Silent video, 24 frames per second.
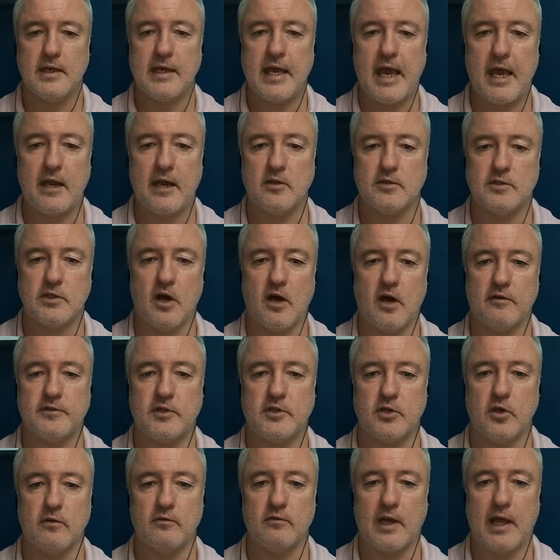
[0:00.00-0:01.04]
Candles
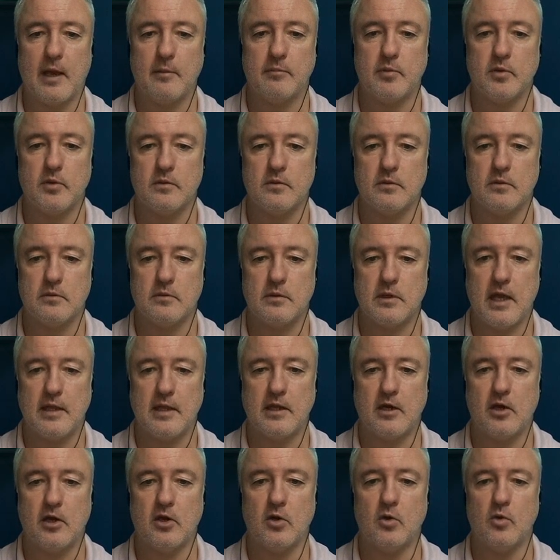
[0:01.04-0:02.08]
often overlap. Okay,
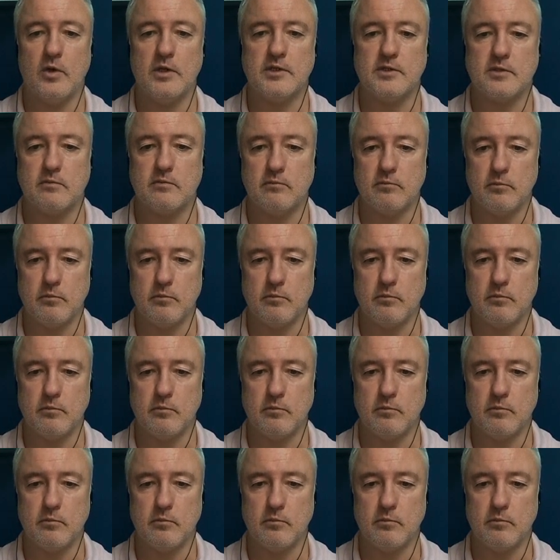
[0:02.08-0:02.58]
they don't always